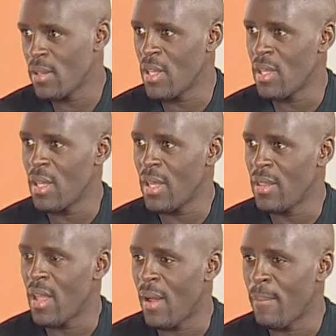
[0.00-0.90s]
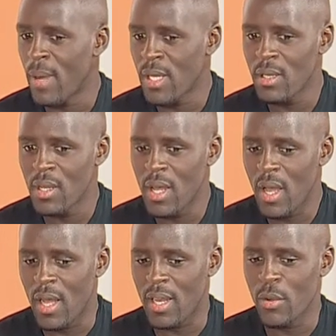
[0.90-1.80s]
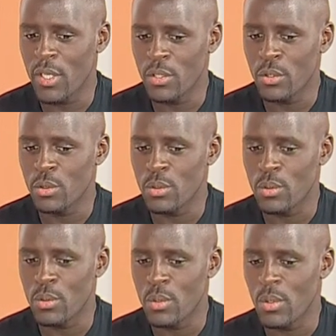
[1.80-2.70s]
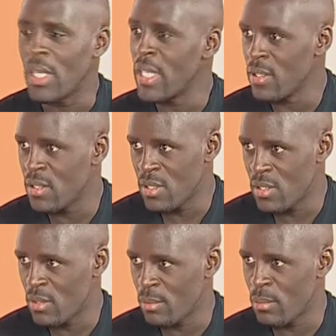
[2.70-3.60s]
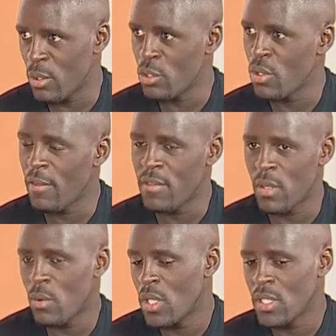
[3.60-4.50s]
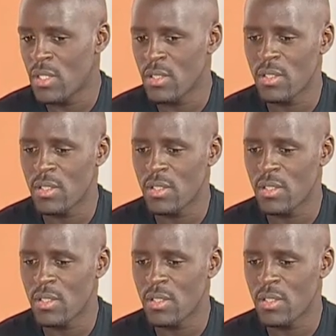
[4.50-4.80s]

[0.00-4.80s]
the armband, and I want you to lead this team, because you have the qualities